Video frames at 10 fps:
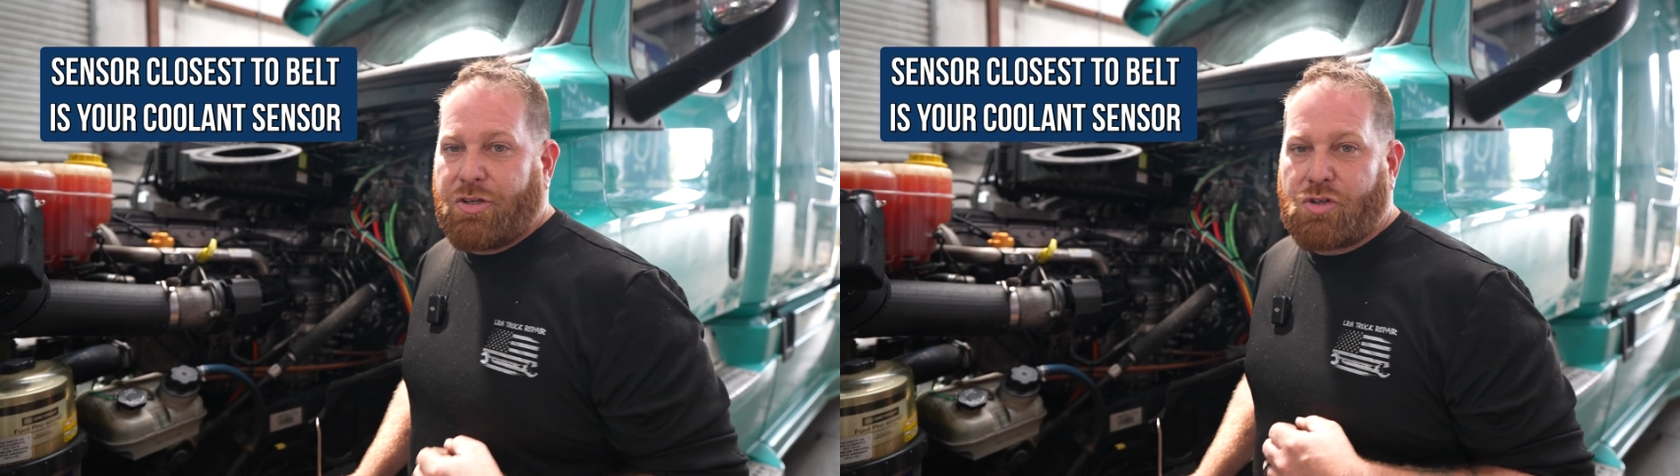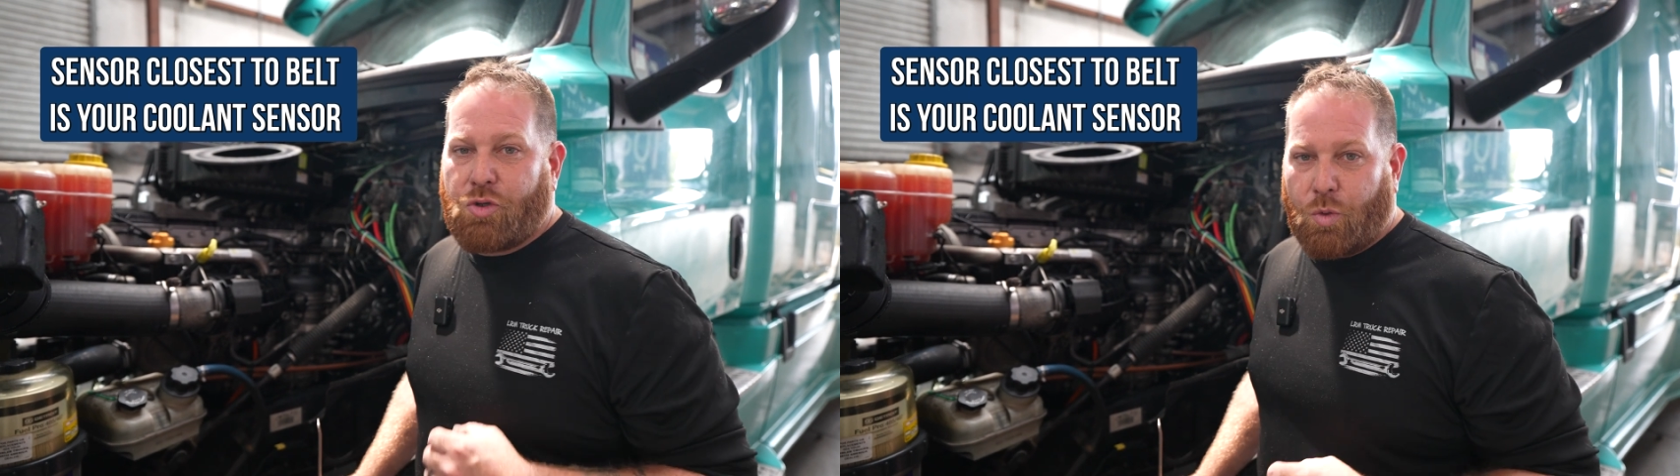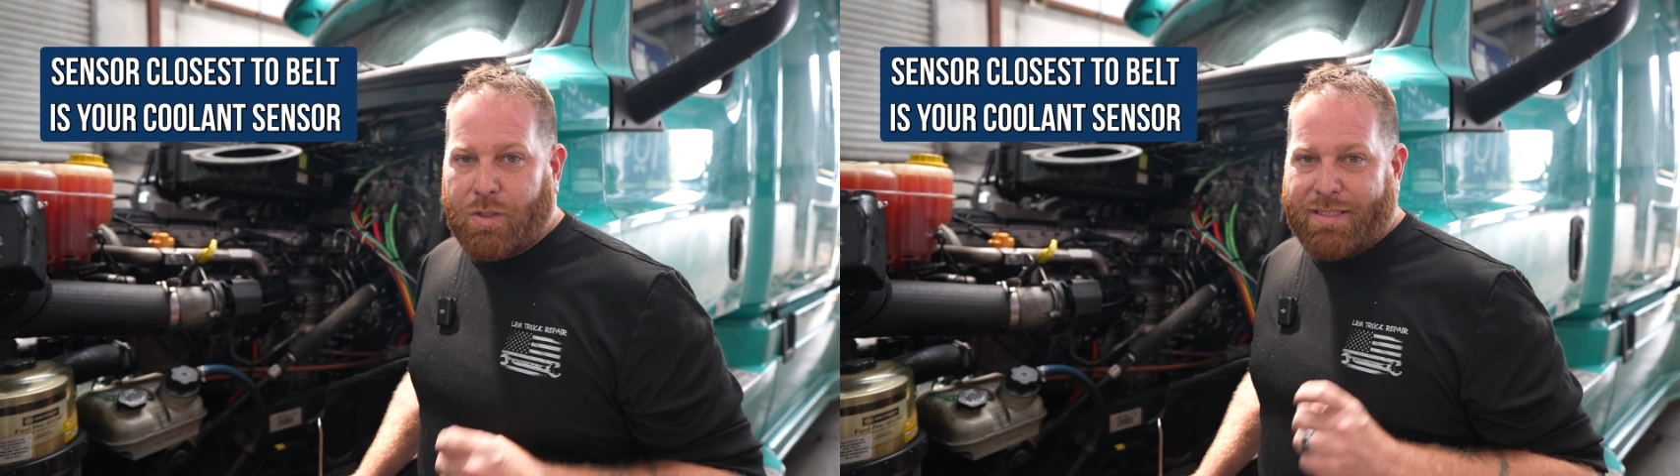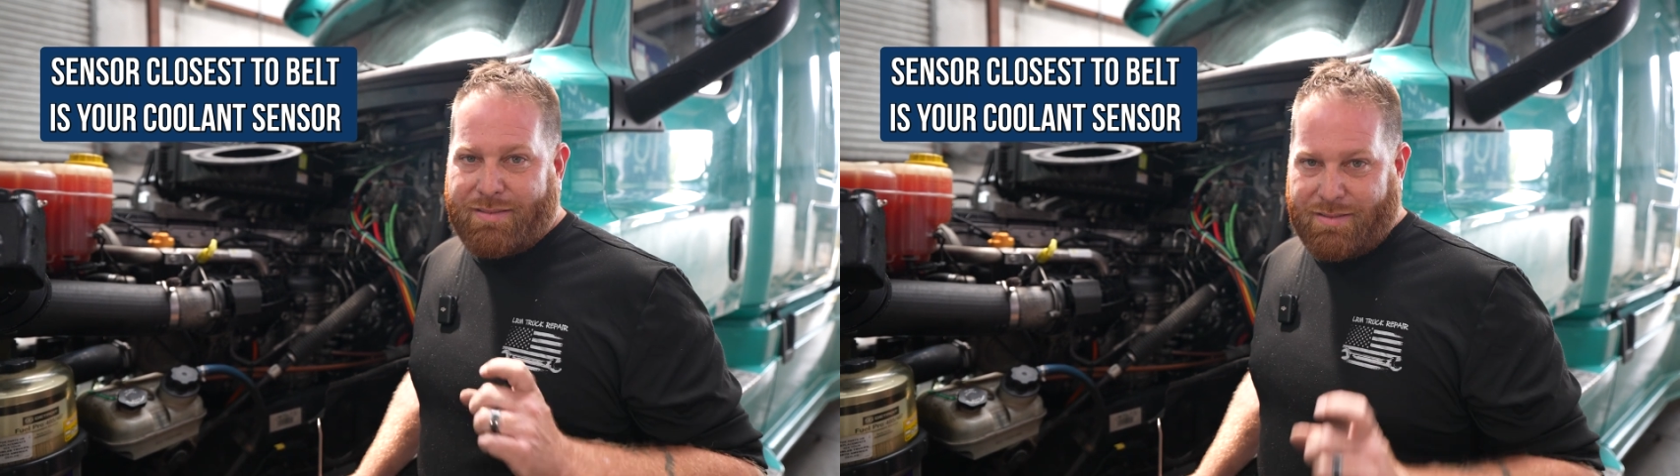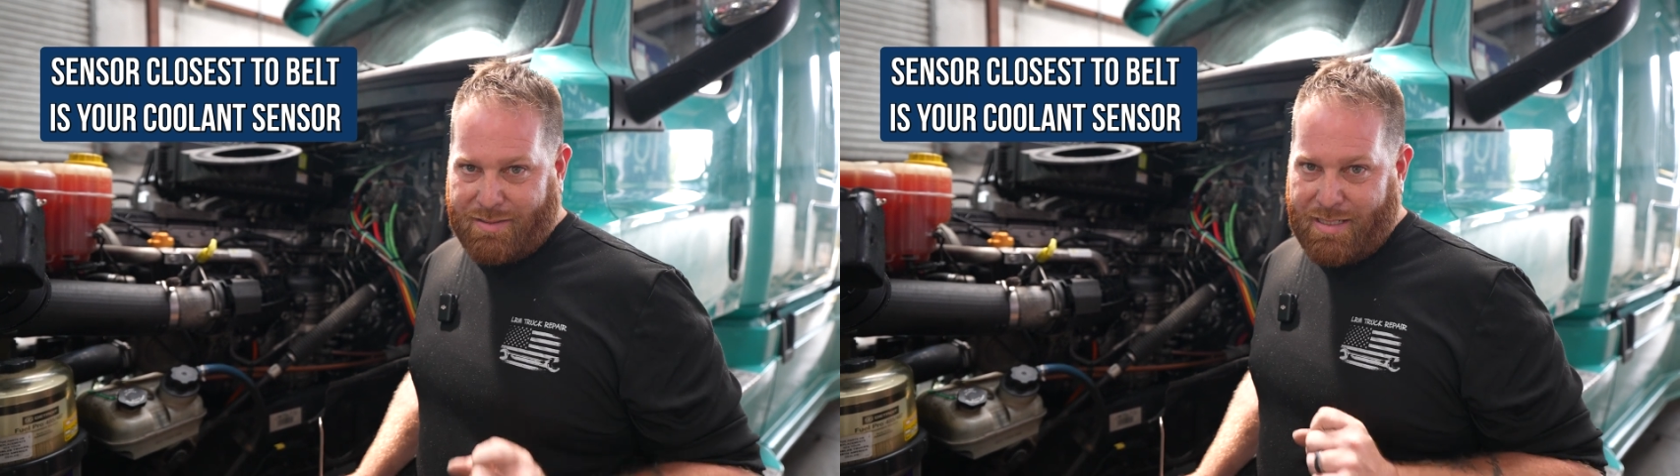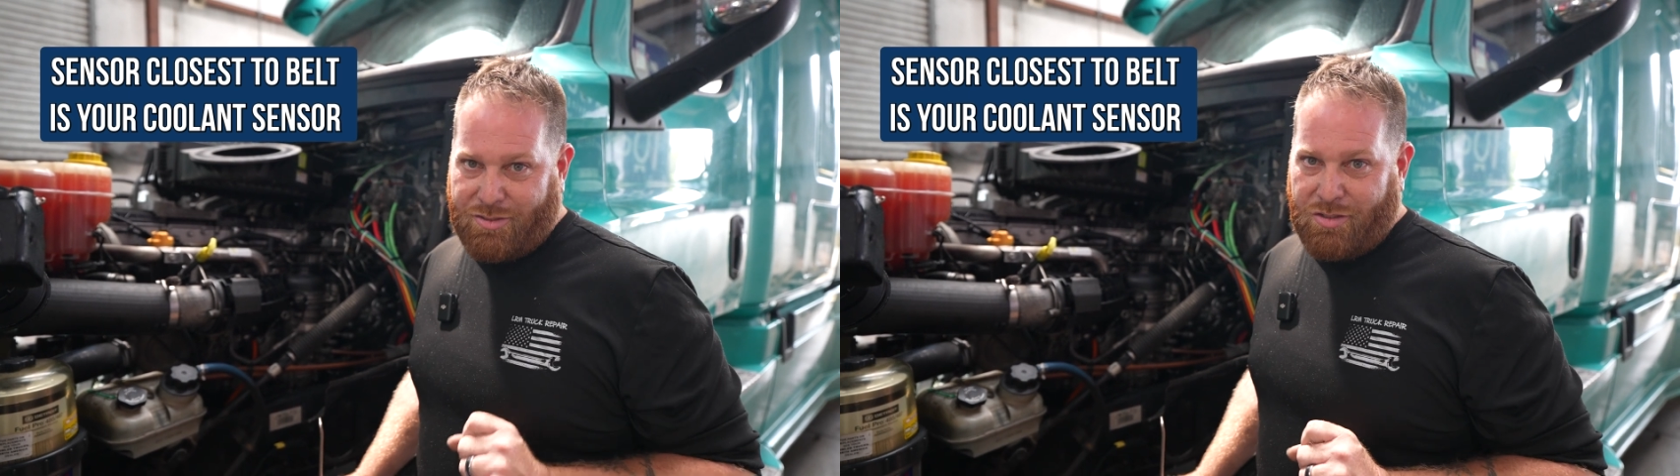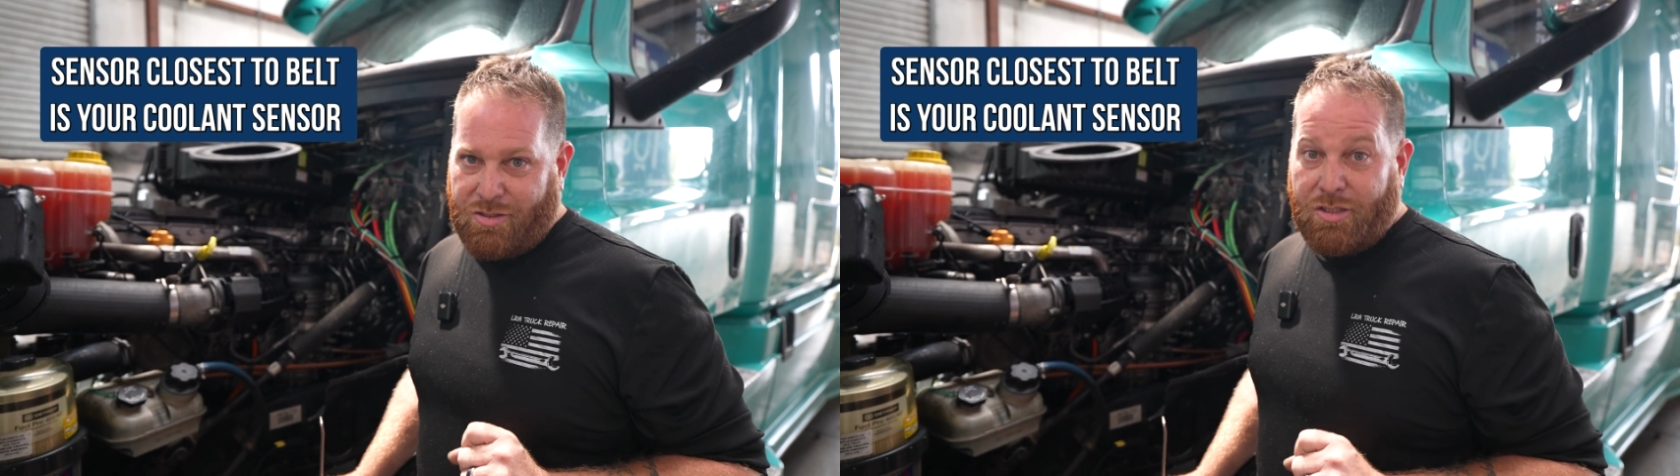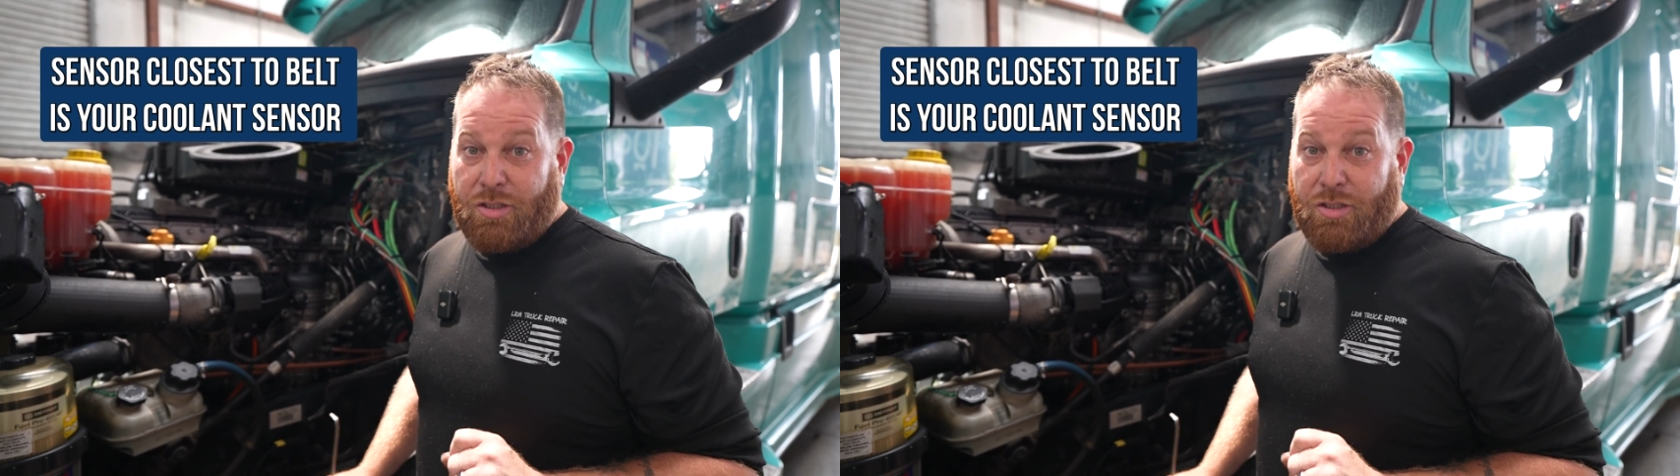your coolant sensor.